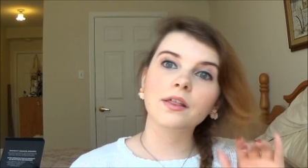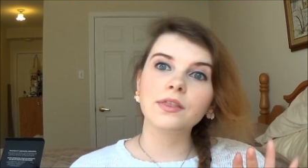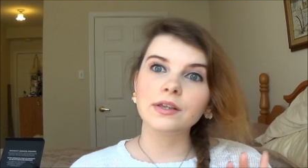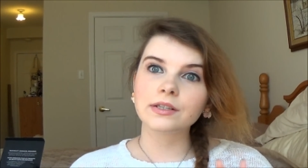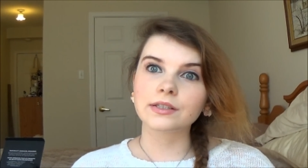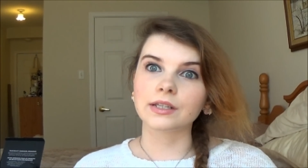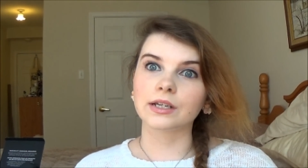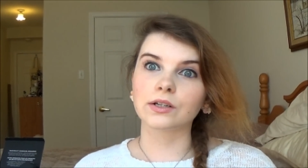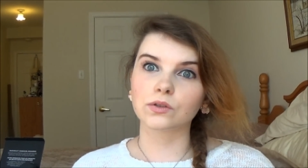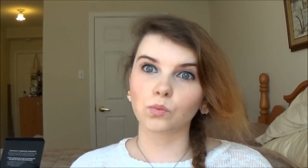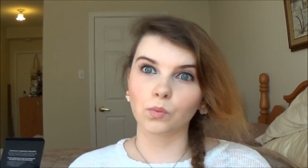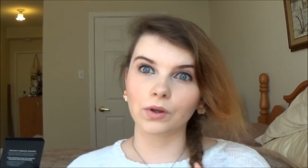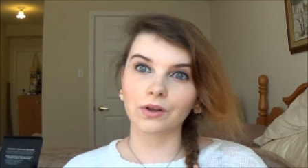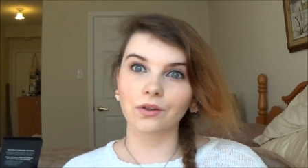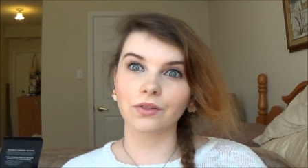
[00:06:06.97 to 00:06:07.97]
of these things
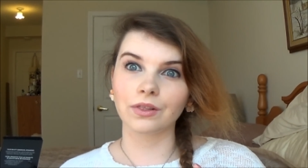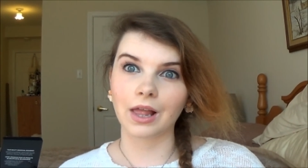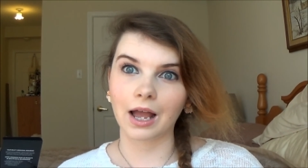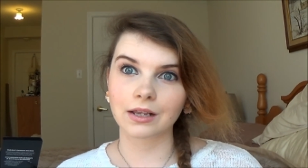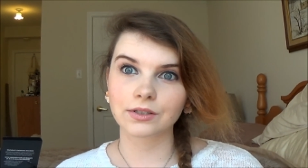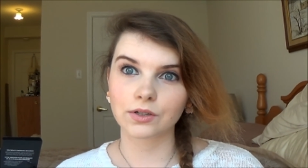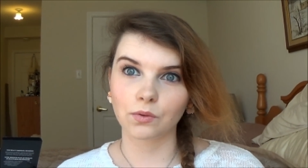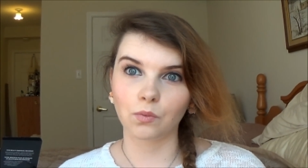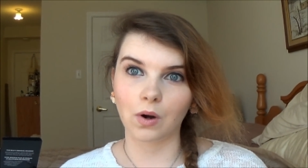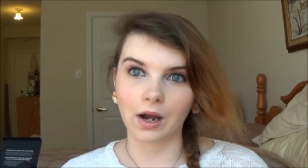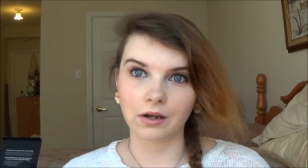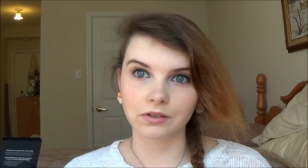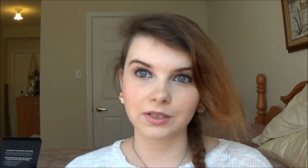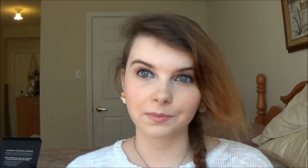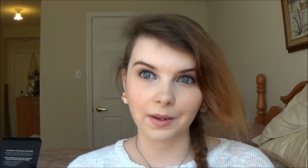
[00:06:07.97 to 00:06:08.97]
will last a
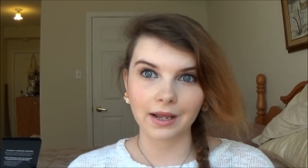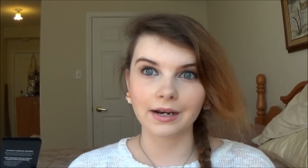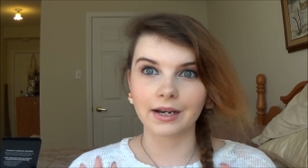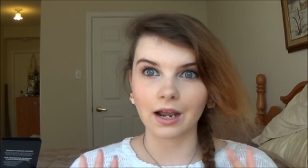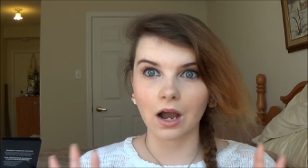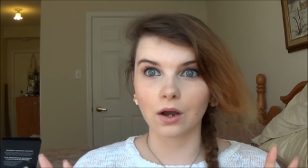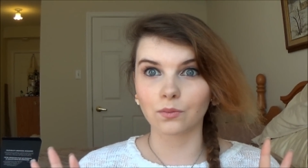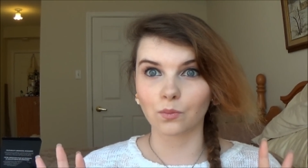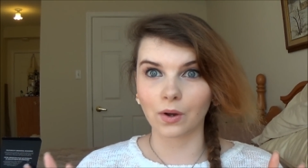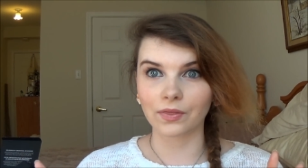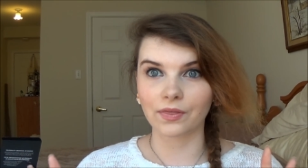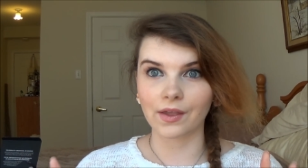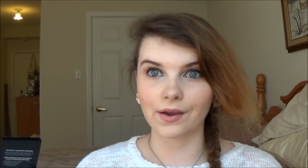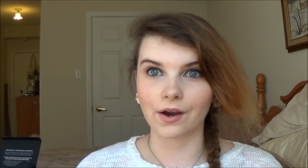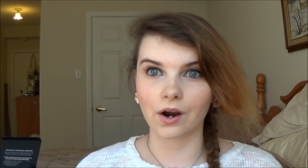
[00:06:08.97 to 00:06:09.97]
while depending on
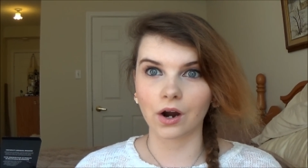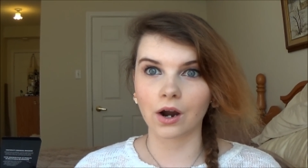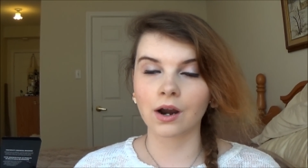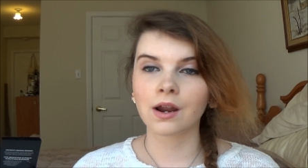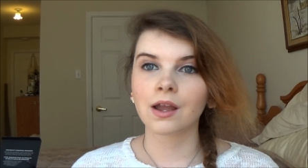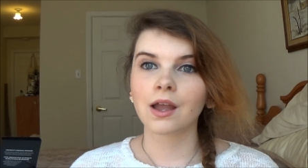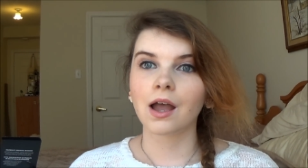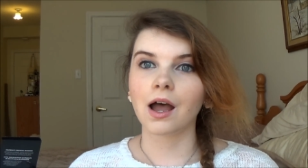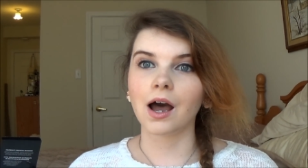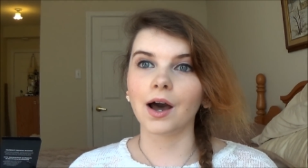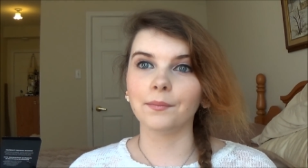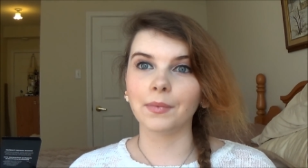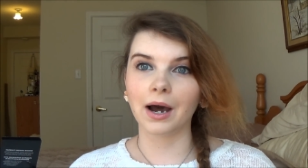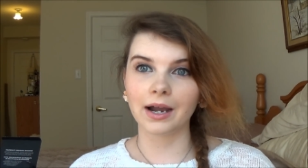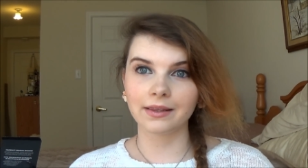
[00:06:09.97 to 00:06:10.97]
what they are.
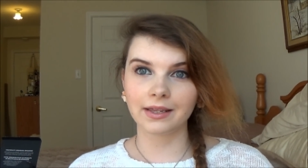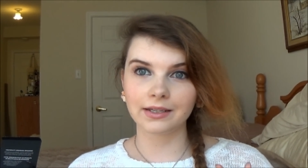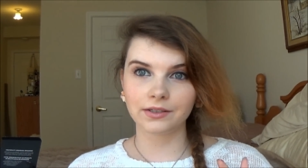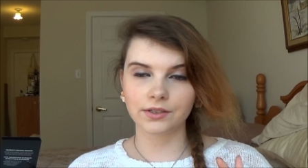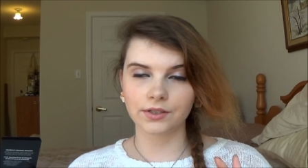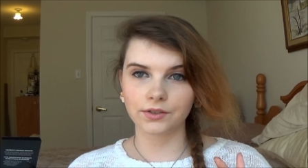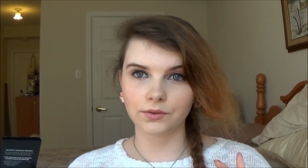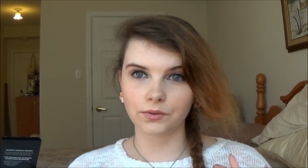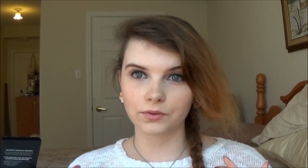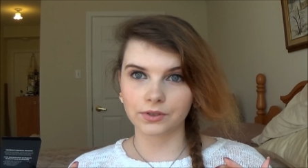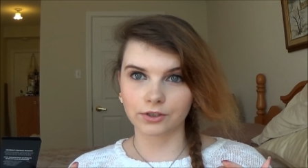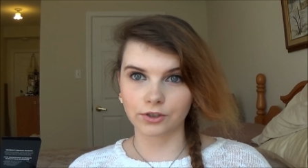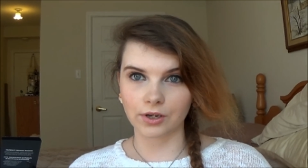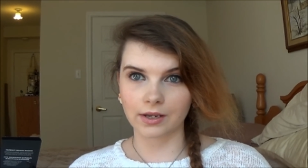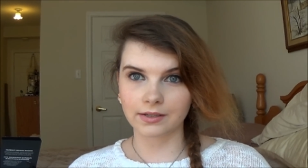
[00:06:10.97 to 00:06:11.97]
Um, I like to
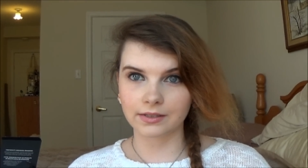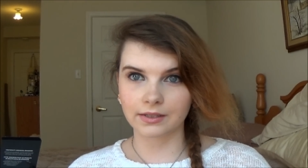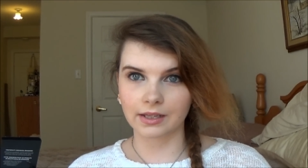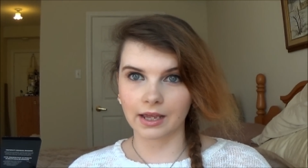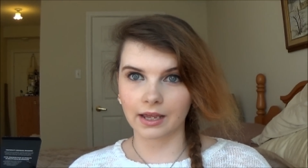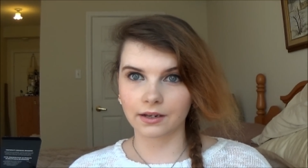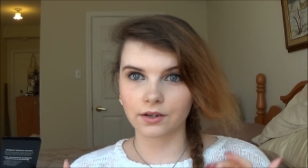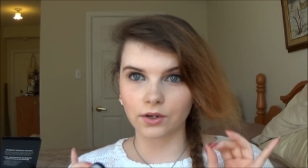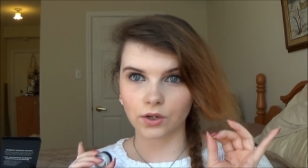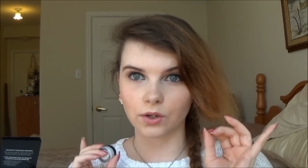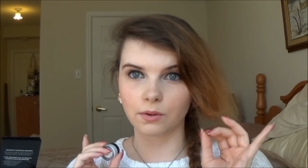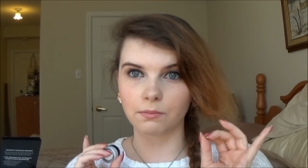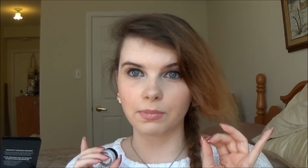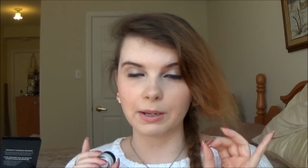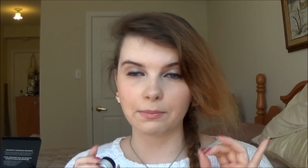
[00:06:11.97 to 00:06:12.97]
suggest that
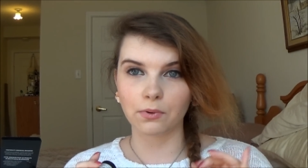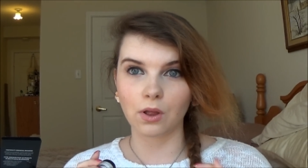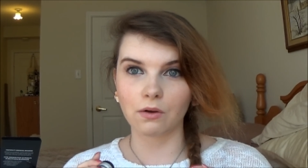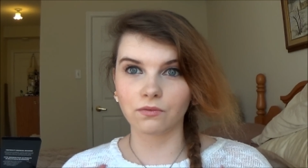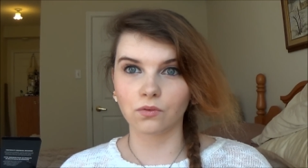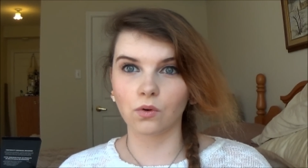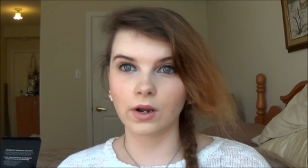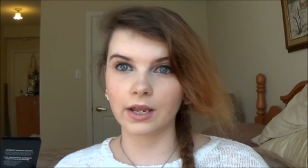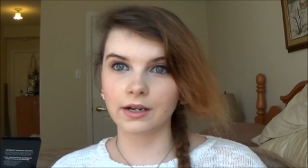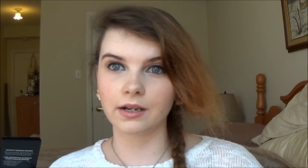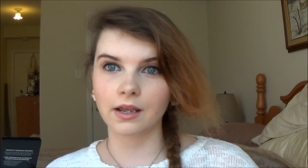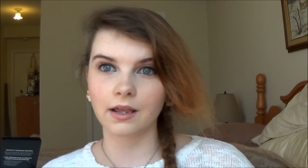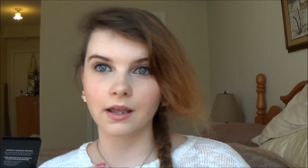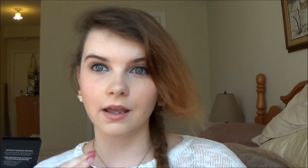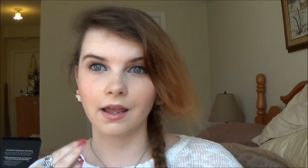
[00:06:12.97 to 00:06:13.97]
people avoid
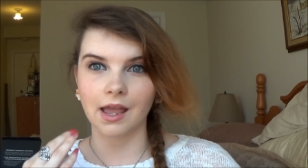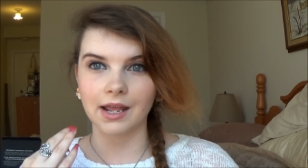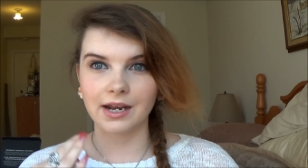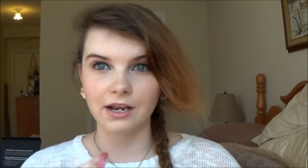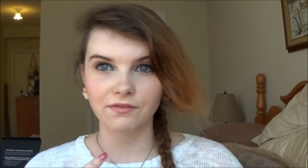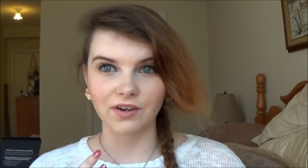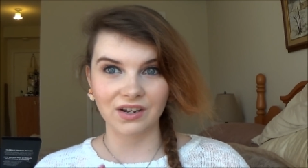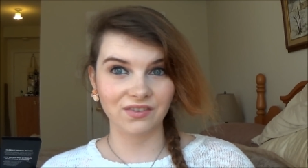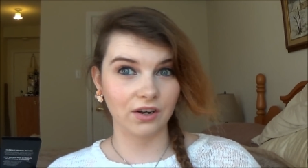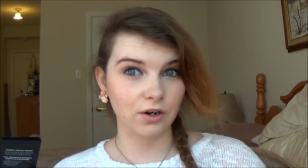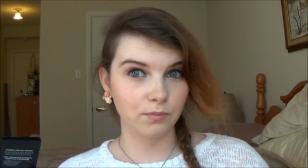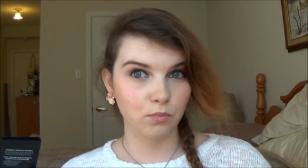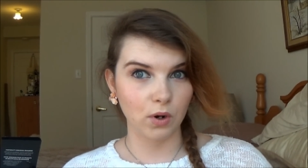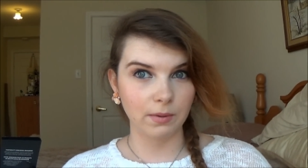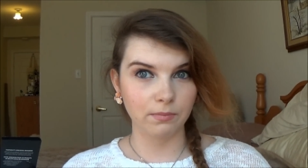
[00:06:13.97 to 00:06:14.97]
any
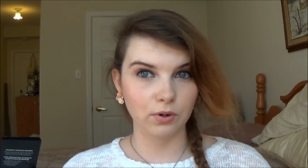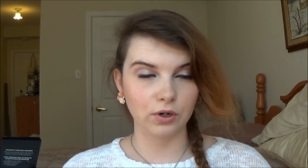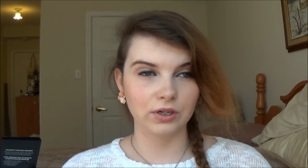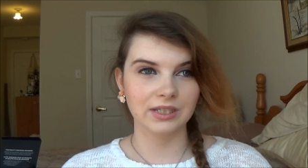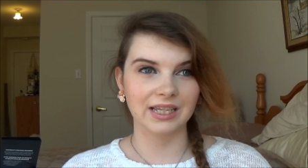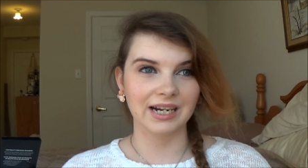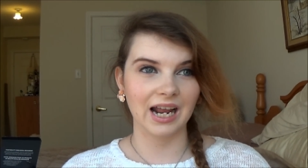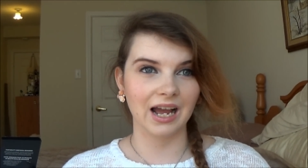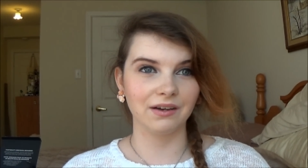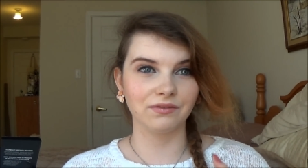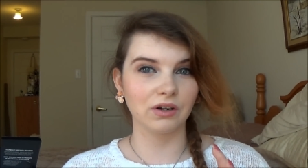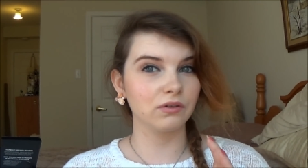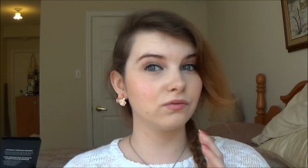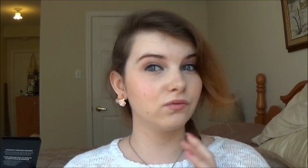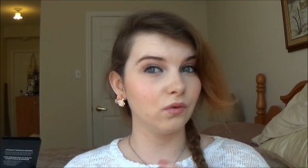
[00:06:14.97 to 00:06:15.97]
500 point perks that
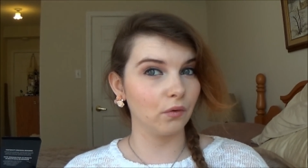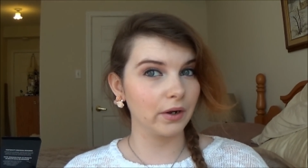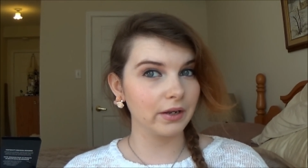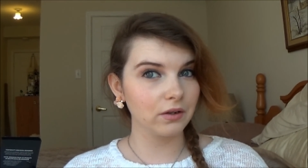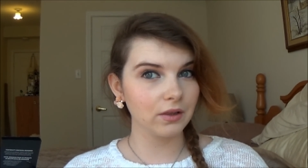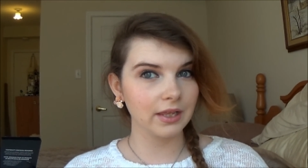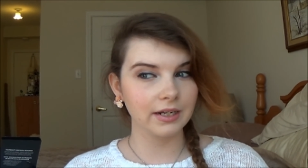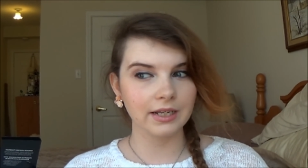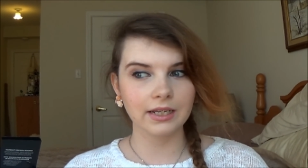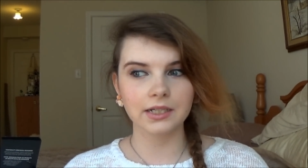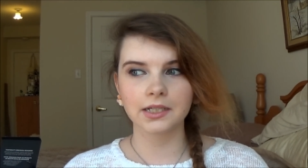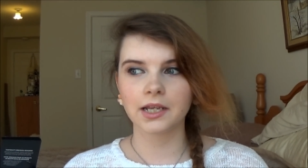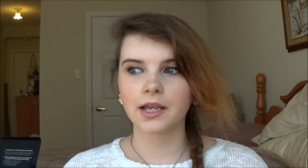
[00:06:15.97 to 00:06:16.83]
have a foil in it